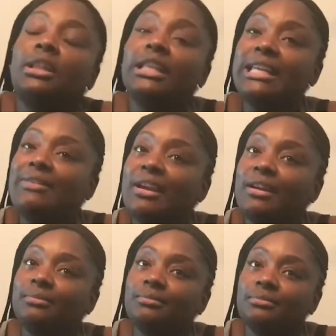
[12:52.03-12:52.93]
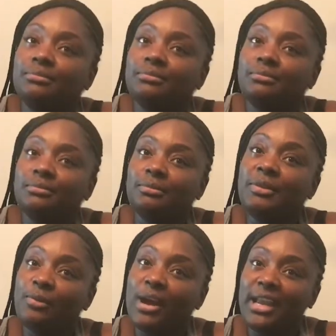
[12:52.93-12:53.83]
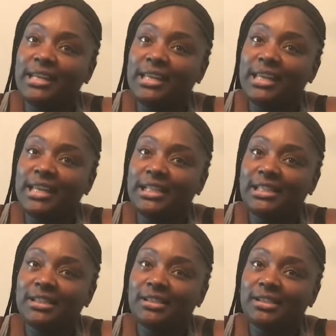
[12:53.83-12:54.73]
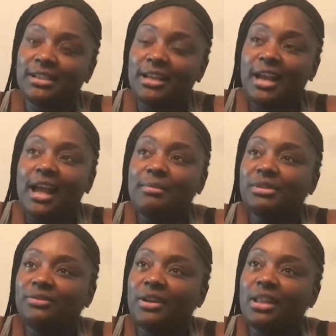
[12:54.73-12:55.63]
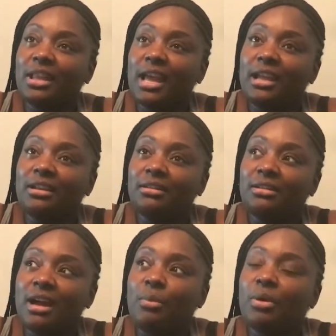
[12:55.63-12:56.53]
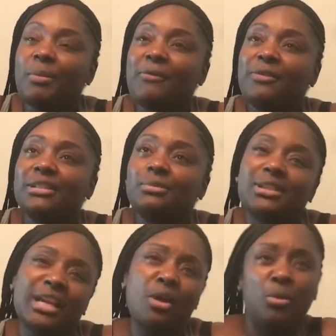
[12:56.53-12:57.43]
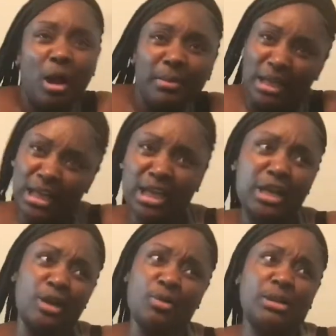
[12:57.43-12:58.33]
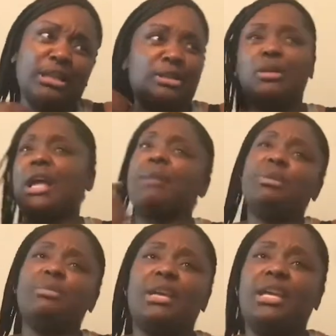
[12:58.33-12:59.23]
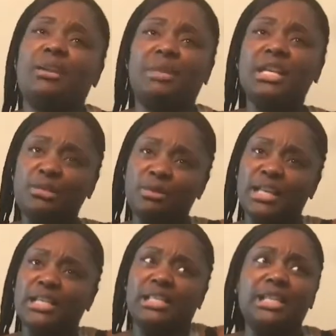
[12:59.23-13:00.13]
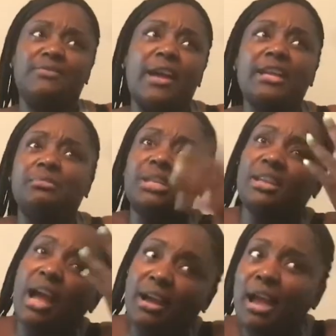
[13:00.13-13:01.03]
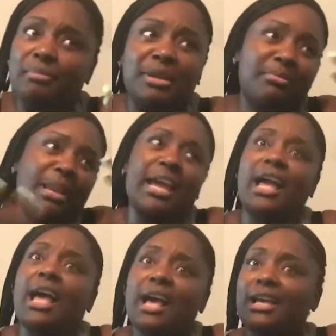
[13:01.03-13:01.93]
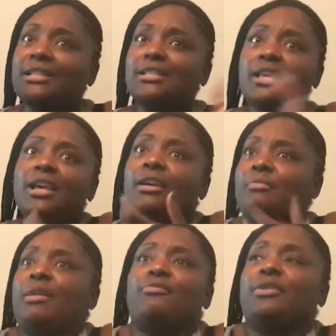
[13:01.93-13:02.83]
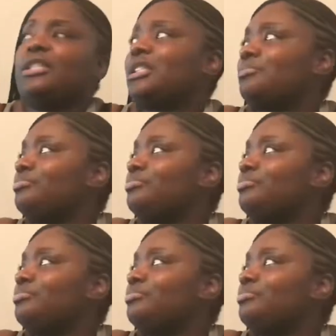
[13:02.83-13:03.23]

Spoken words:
leave him before I had the kids, I was feeling like my friends would say, "Oh, come here, girl. You ain't gotta be with him. He do this. He fight me. I got big black eyes. My wrist